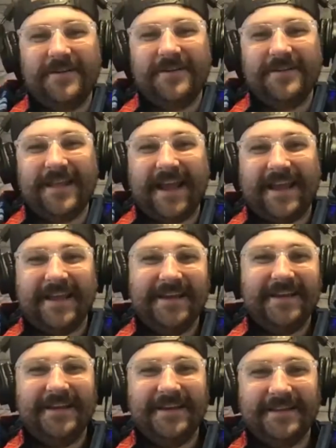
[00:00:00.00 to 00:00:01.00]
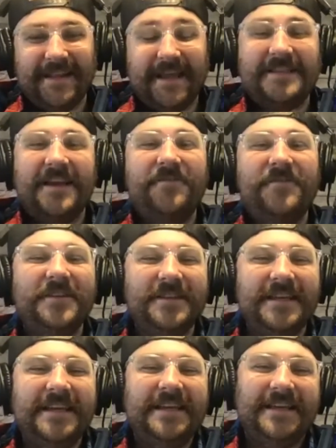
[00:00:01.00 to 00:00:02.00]
like
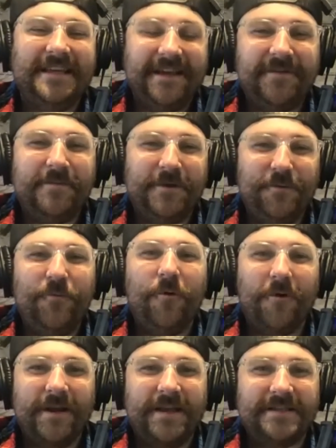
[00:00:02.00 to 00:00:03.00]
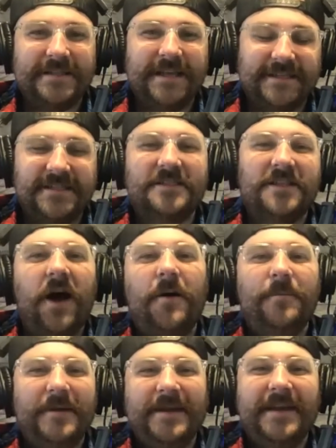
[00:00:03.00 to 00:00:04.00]
definitely giving me warnings and like
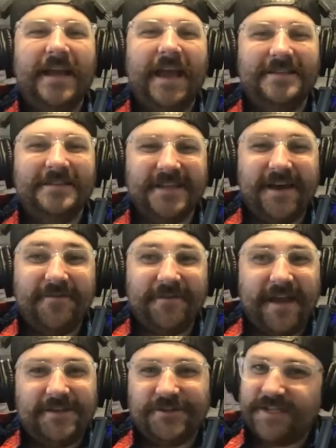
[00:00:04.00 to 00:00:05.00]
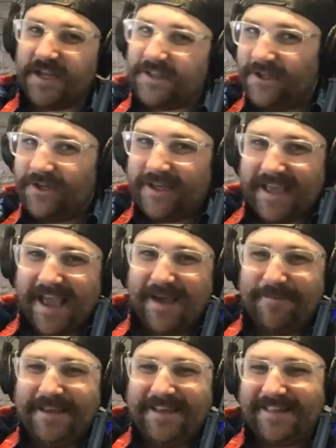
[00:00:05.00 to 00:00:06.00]
stomping and stuff and just like looking at
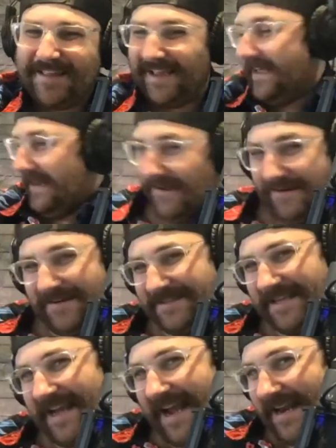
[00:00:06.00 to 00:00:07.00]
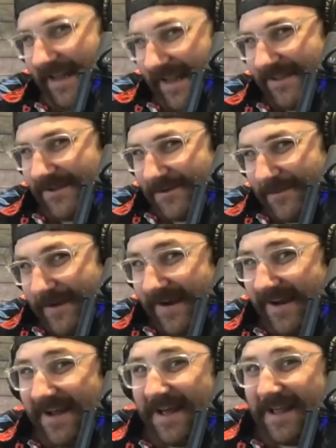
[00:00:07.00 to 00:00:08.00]
me like, you know, because they kind of like look weird,
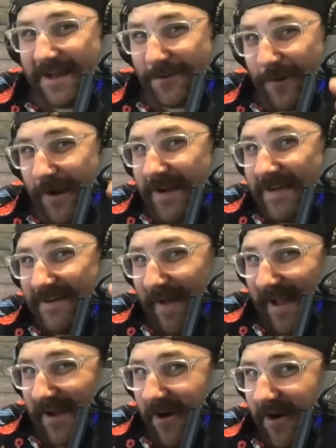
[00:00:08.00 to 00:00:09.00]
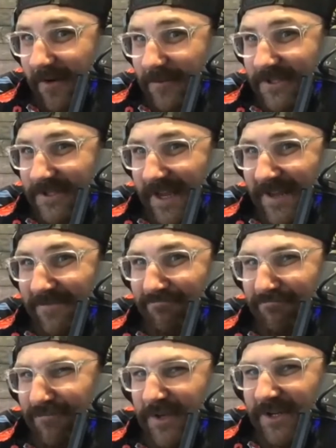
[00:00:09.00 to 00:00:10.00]
like right into my car and was just like,
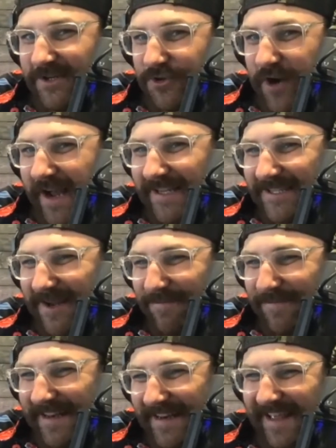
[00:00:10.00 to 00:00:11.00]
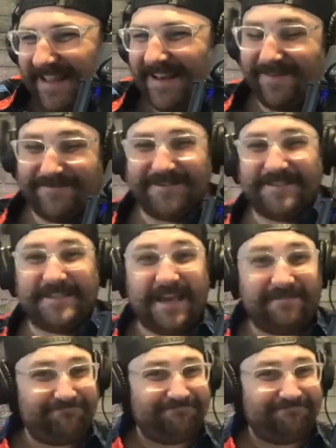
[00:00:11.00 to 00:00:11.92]
"You gonna try something?" And I was just like,